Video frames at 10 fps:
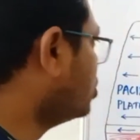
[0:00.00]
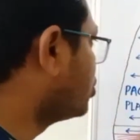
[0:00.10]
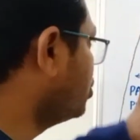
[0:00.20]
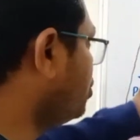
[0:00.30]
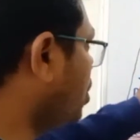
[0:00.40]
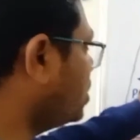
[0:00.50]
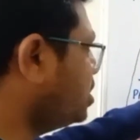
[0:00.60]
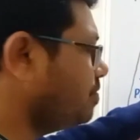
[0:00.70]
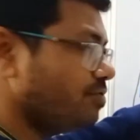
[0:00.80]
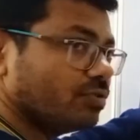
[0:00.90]
So Yon
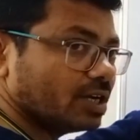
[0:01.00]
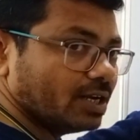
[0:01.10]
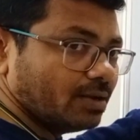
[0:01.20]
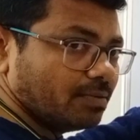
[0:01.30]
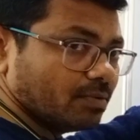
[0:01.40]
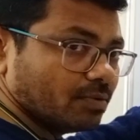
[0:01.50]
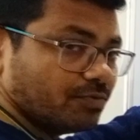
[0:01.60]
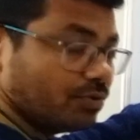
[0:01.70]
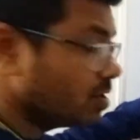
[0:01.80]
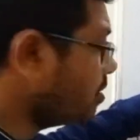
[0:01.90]
de
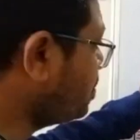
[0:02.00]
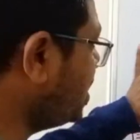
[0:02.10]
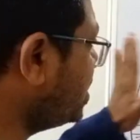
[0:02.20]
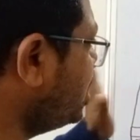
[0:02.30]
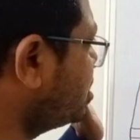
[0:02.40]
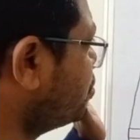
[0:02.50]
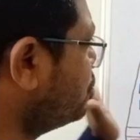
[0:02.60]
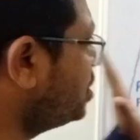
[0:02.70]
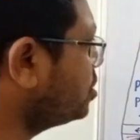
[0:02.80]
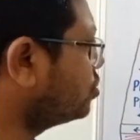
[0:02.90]
Fuca plate is
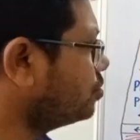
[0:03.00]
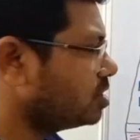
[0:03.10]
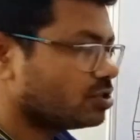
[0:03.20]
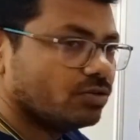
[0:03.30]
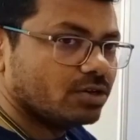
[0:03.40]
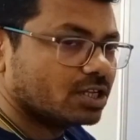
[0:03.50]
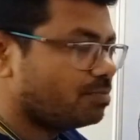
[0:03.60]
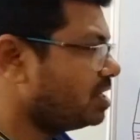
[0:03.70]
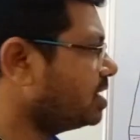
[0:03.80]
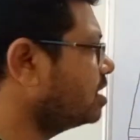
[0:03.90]
moving towards North
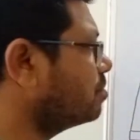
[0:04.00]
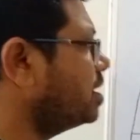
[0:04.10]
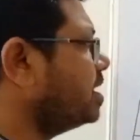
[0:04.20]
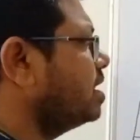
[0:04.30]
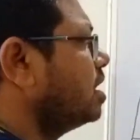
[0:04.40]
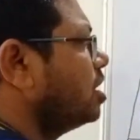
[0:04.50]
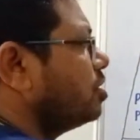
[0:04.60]
American plate,